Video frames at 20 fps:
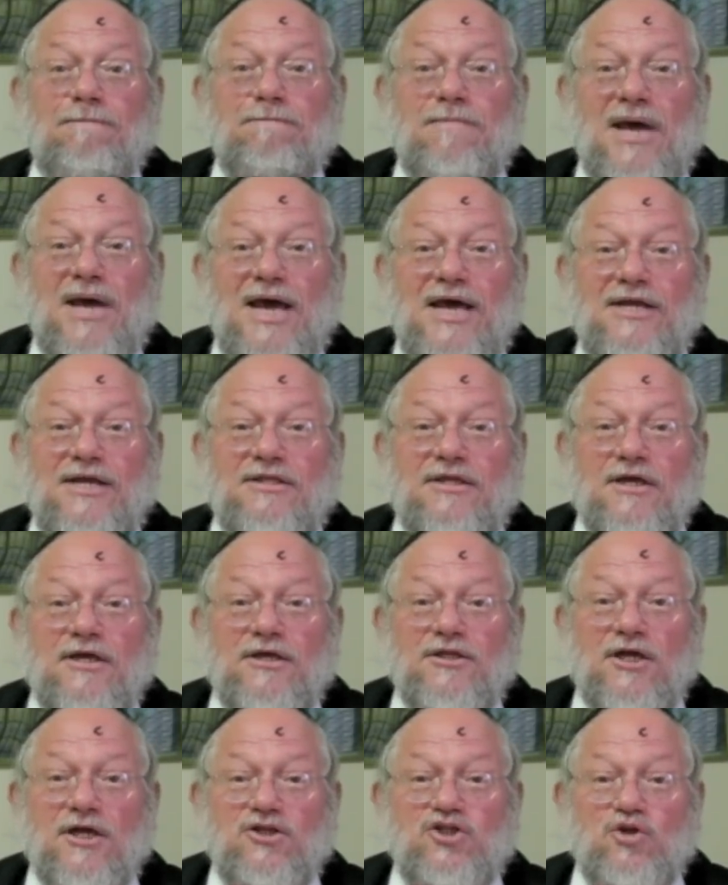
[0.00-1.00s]
made
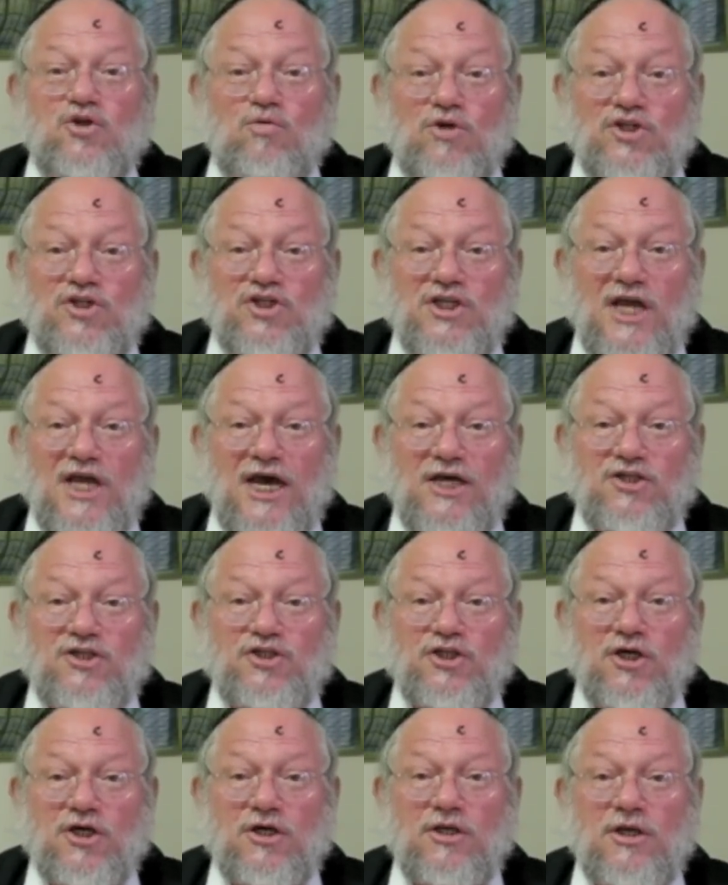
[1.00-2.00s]
the Jewish
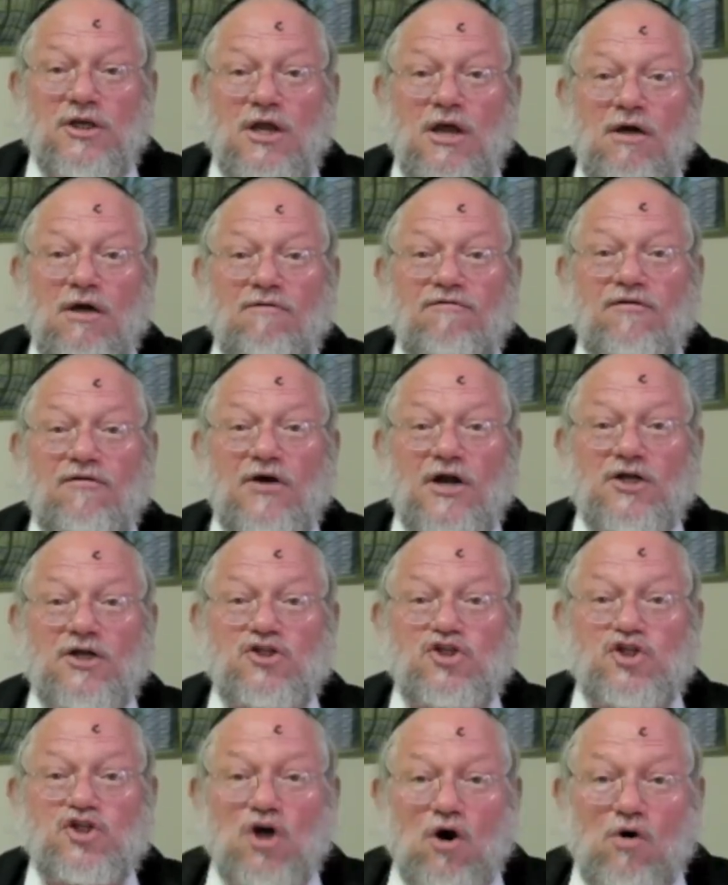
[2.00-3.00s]
nation for
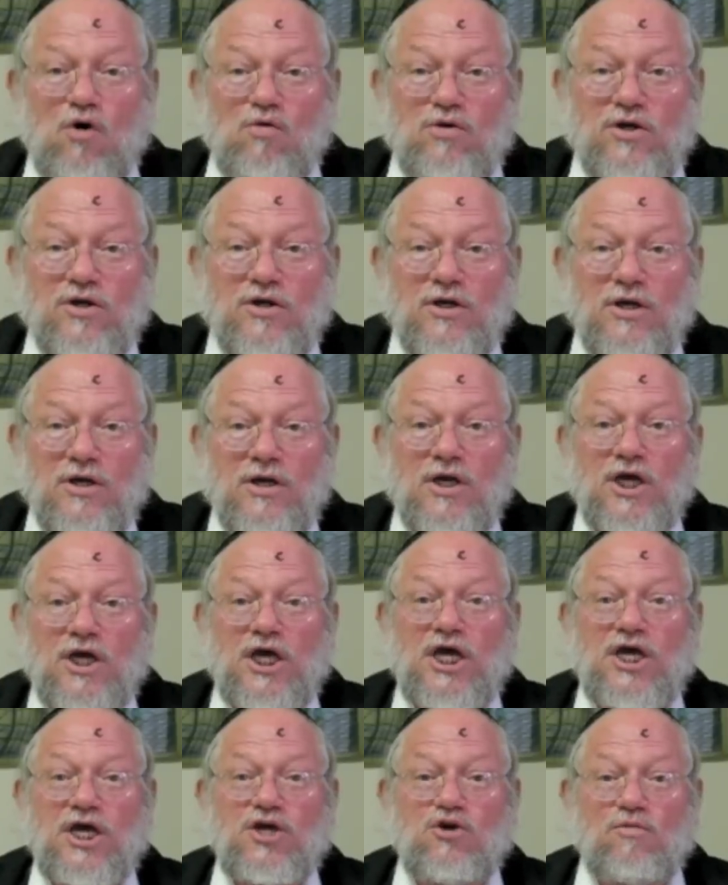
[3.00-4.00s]
a joke.
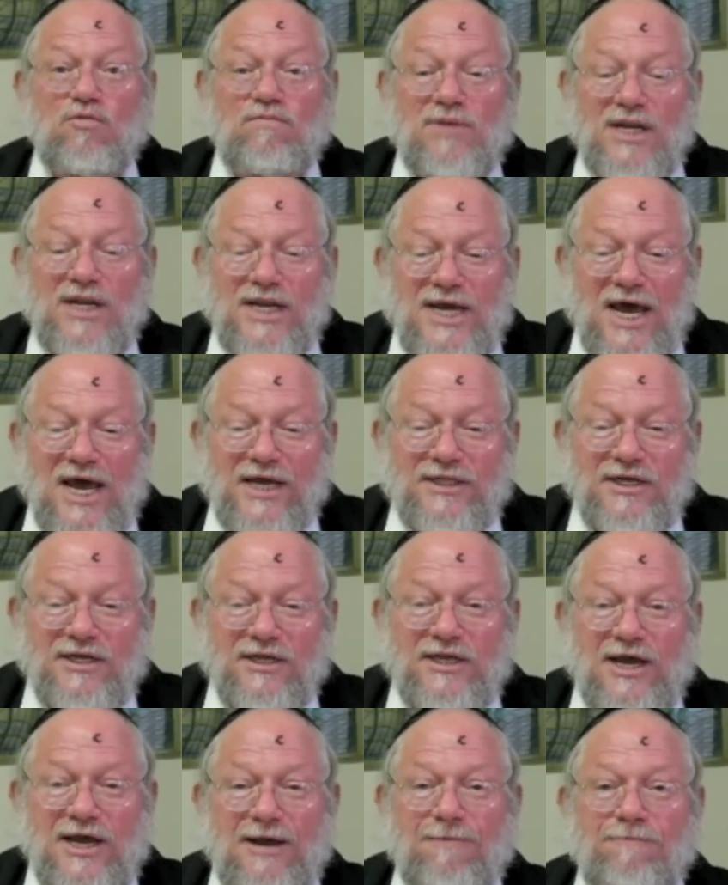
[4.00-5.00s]
He
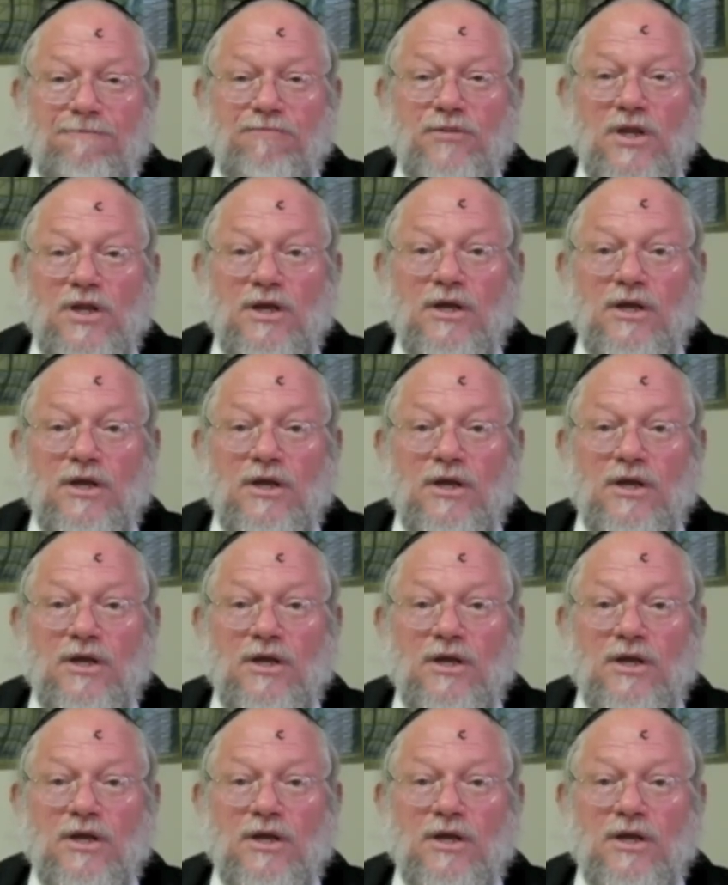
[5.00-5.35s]
humiliated them